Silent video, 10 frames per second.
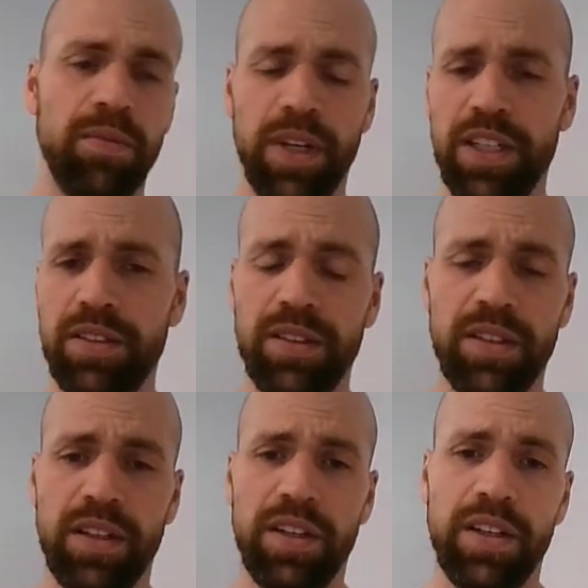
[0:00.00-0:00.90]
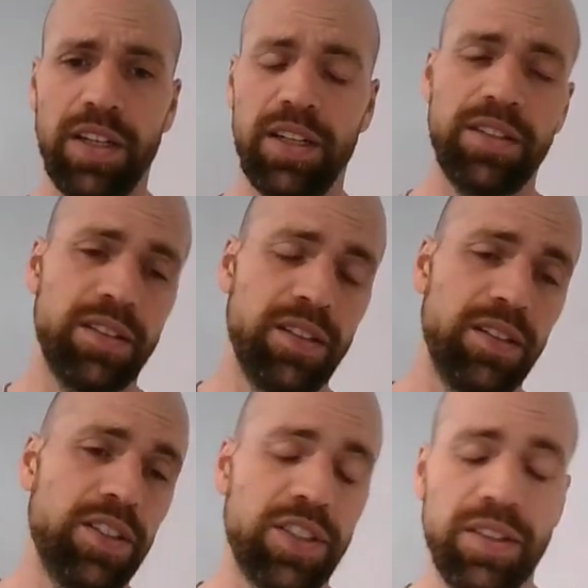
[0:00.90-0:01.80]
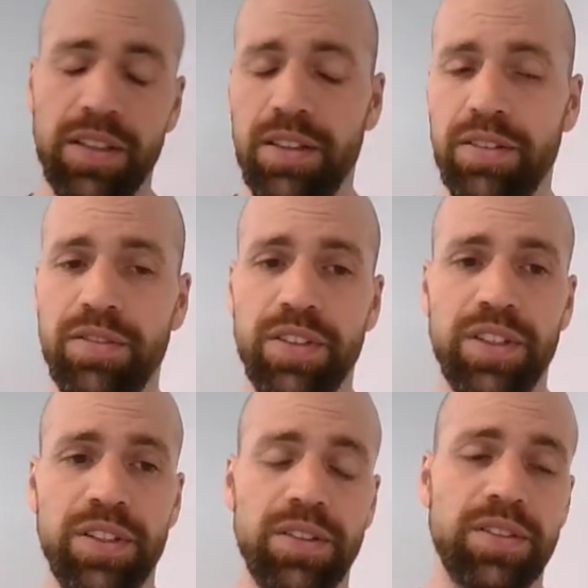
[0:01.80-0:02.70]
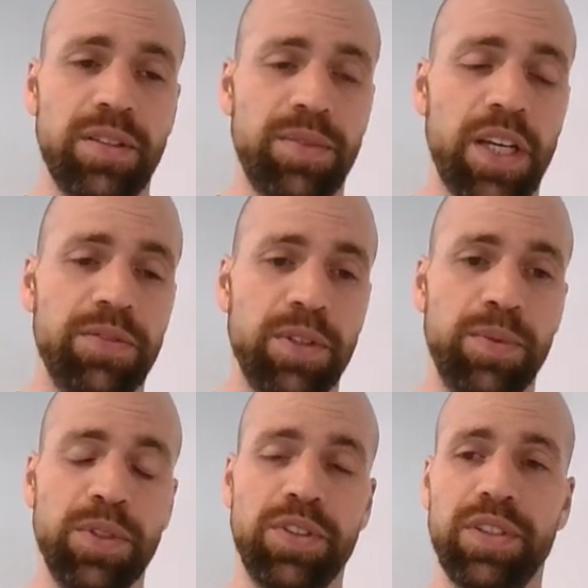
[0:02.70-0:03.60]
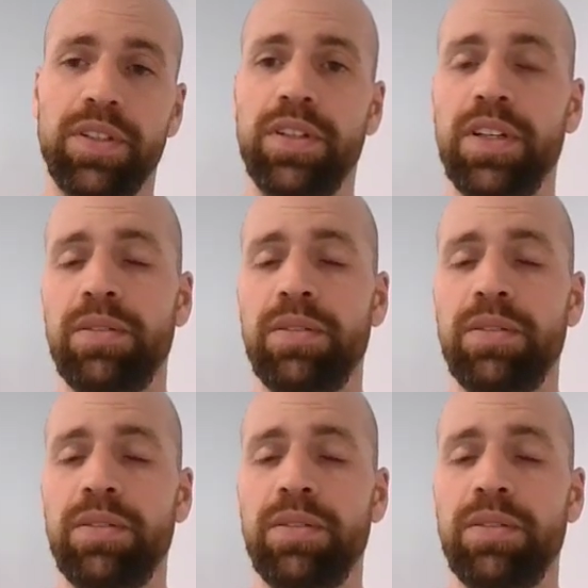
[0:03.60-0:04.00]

Might add an additional video sometime in the future